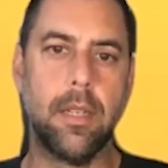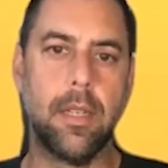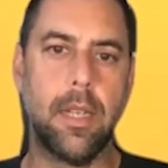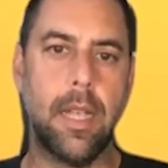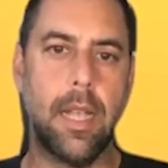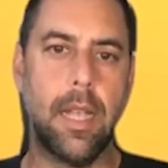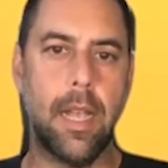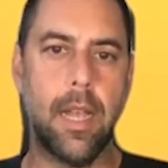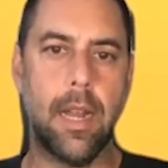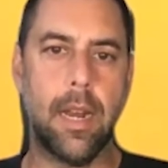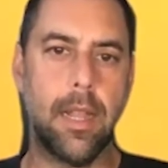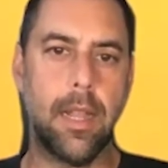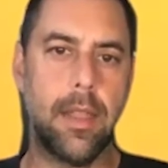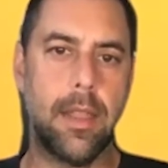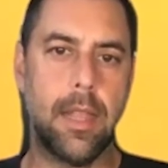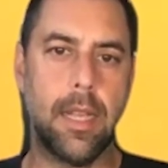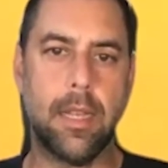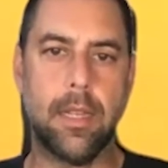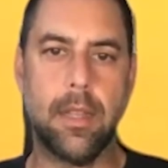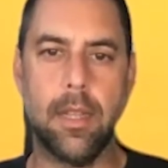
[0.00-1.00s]
And I
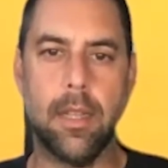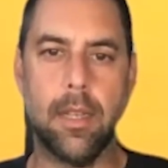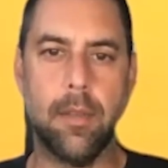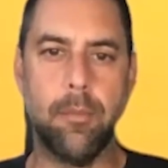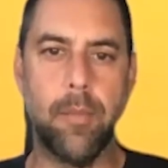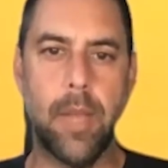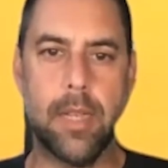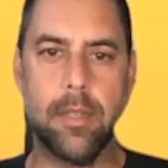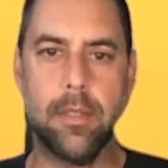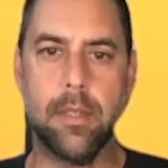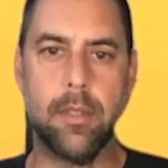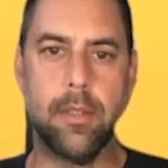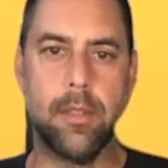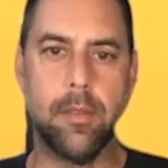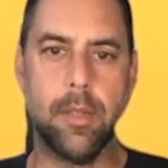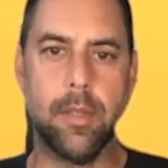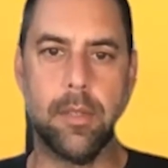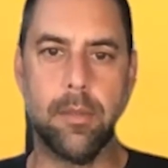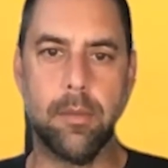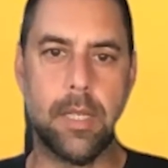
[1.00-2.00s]
think the message
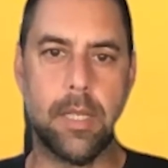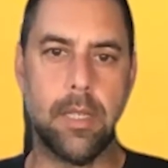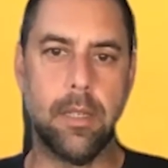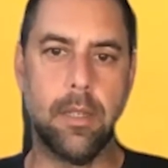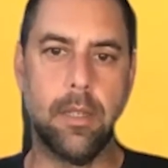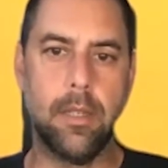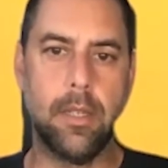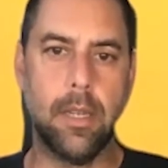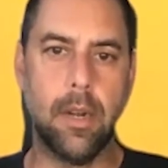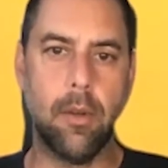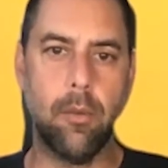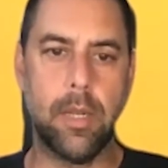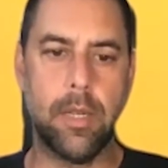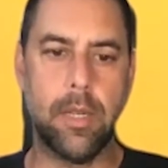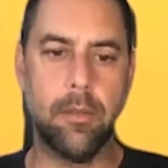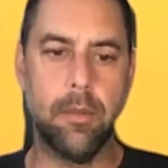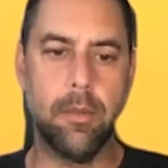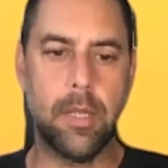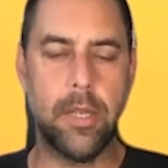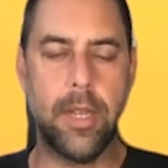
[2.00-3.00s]
was when
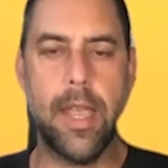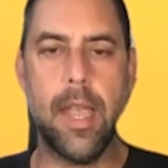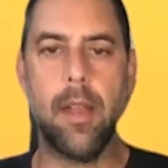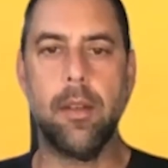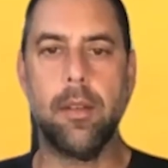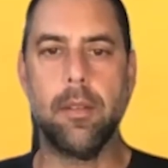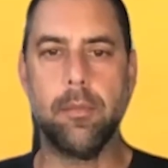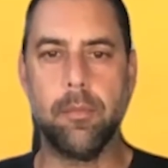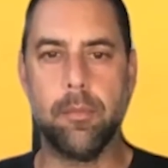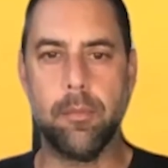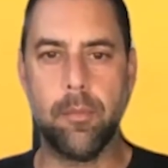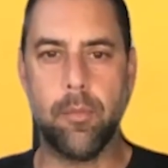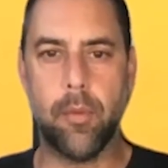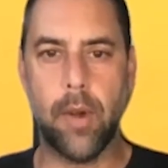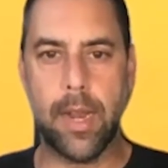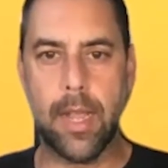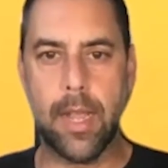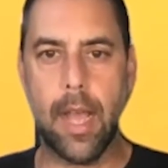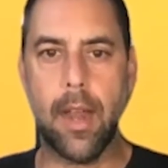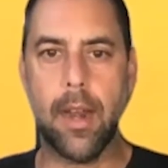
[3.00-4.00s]
you can't
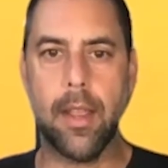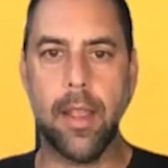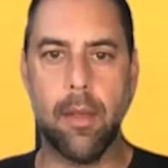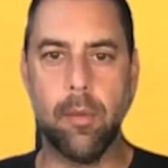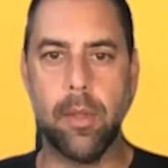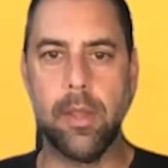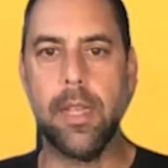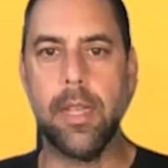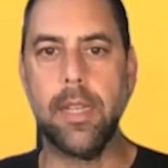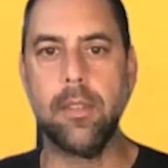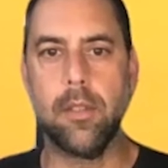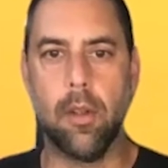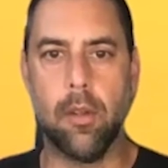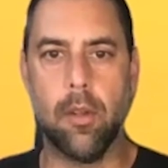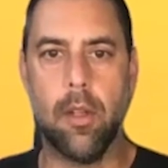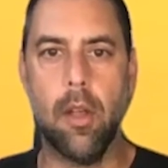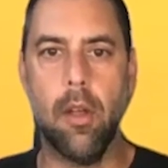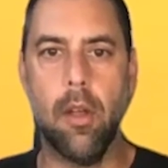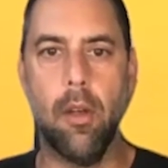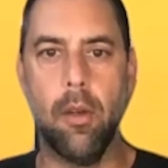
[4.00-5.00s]
break out of that, when things don't
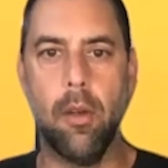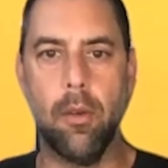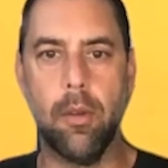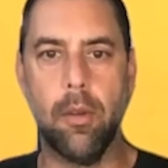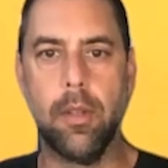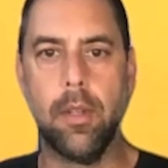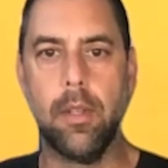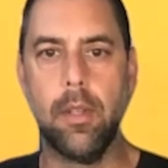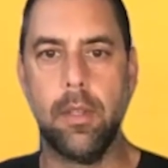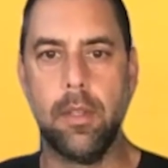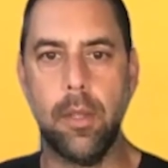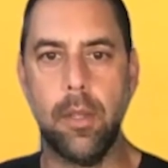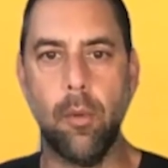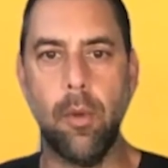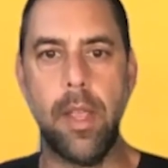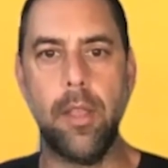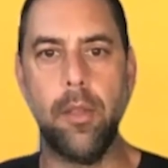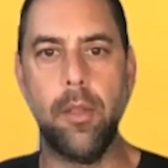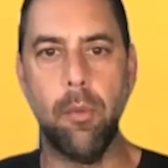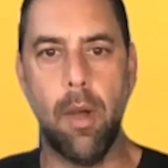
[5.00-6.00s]
go the
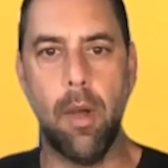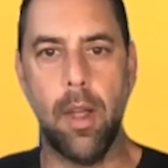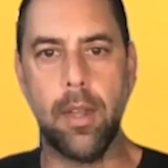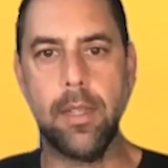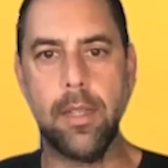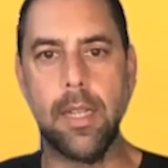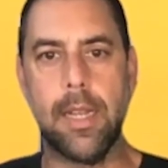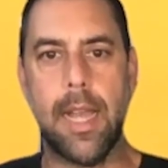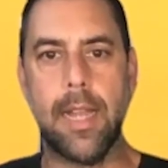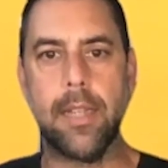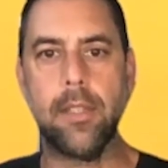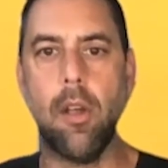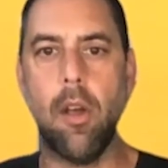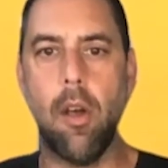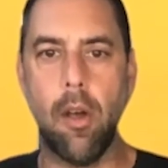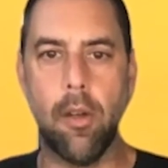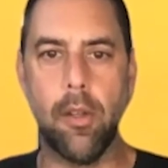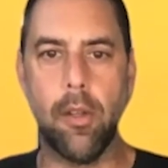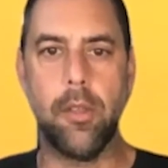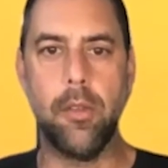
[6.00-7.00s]
way you want, and that's
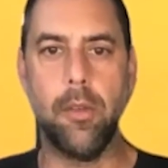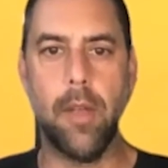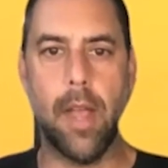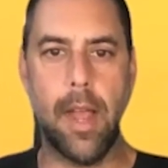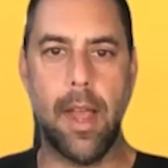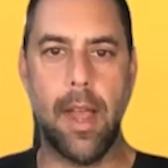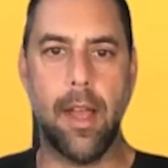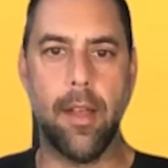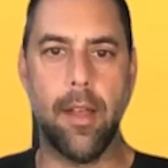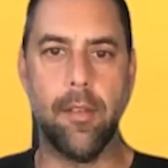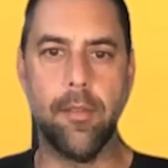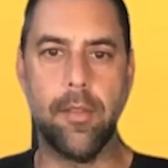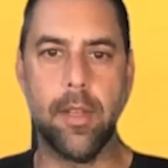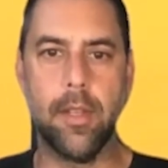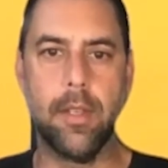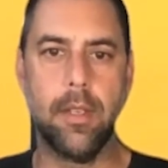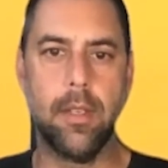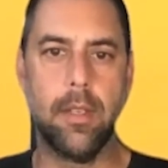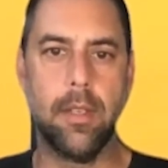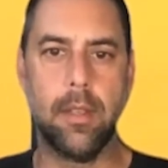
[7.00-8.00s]
all you have,
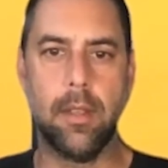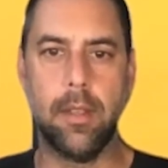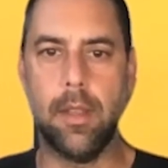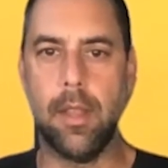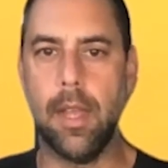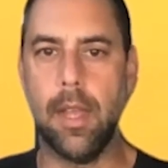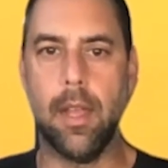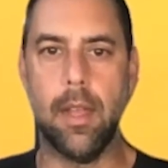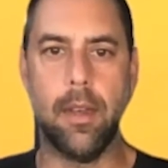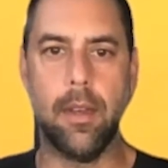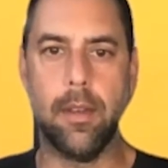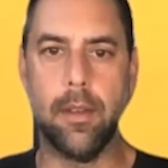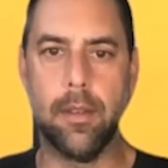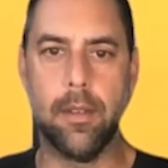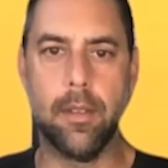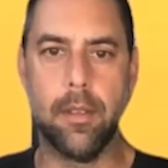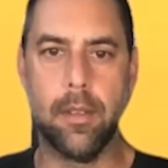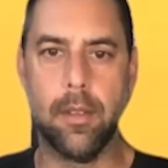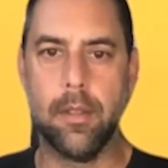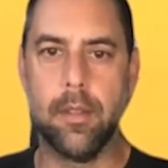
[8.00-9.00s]
then
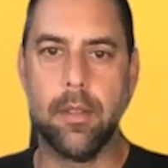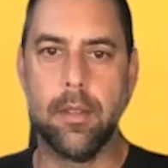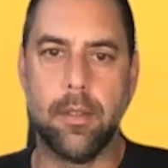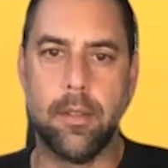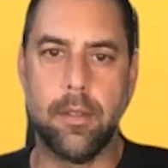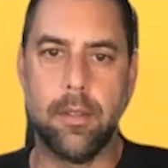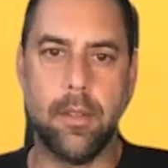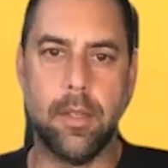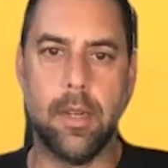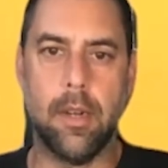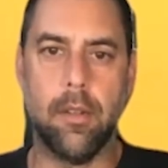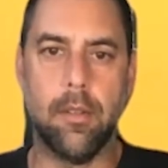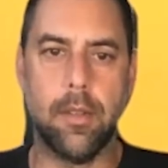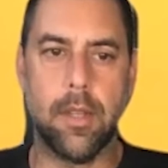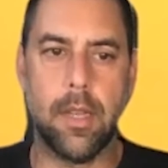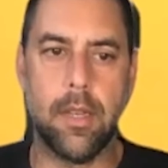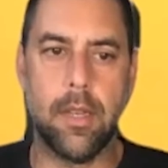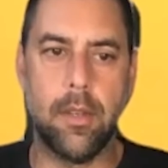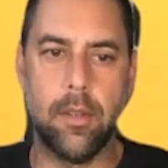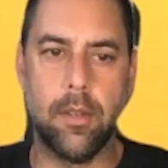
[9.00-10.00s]

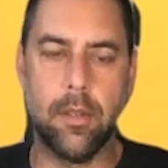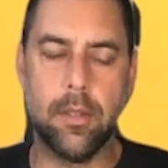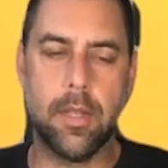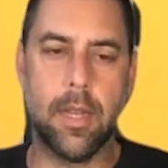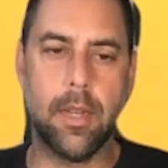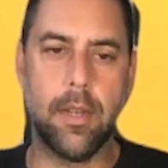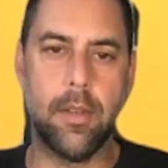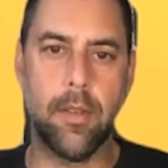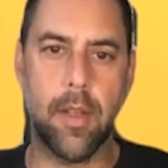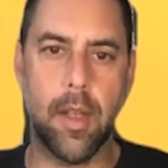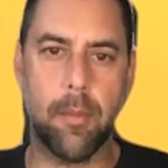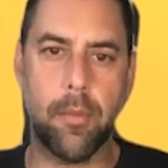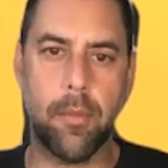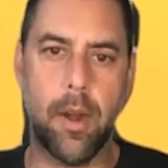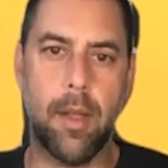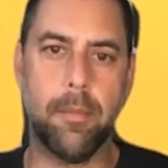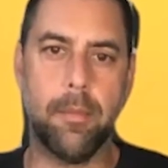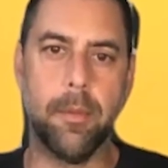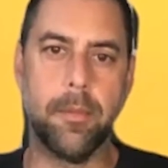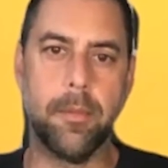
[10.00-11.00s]
you've got
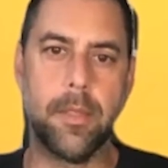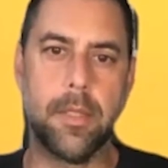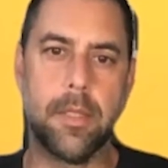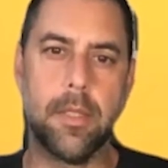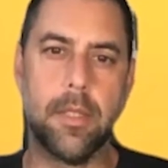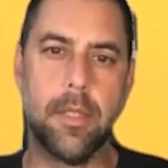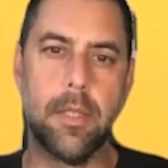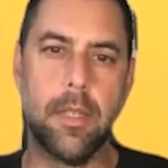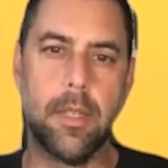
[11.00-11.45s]
problems.